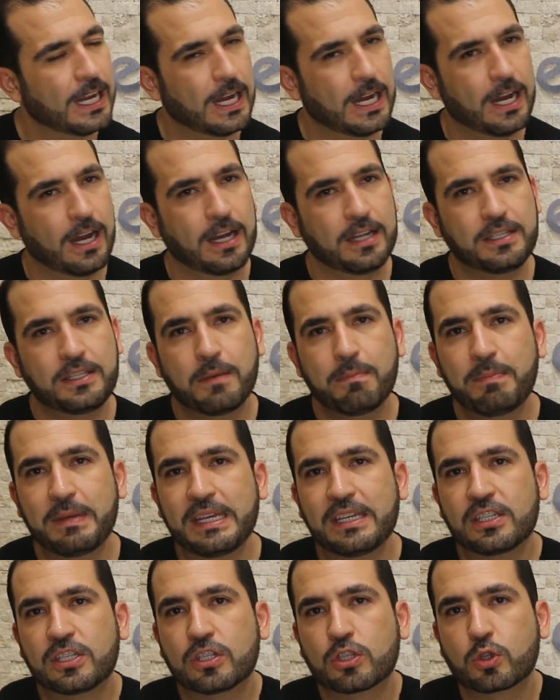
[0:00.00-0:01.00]
To
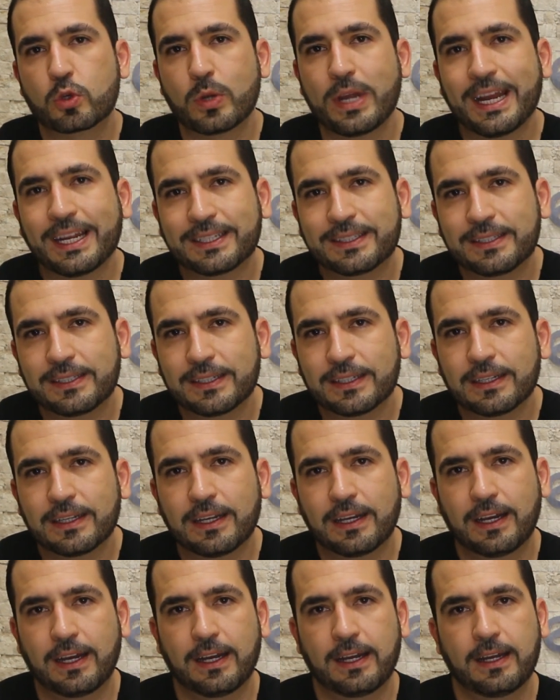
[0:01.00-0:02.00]
be strict,
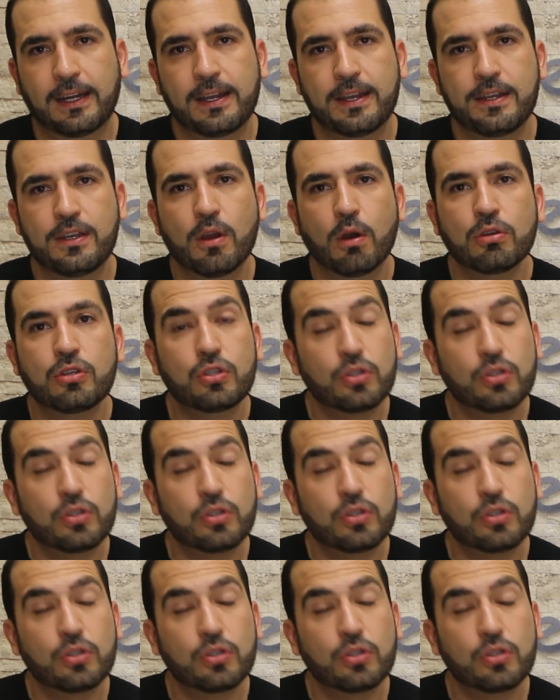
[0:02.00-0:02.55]
no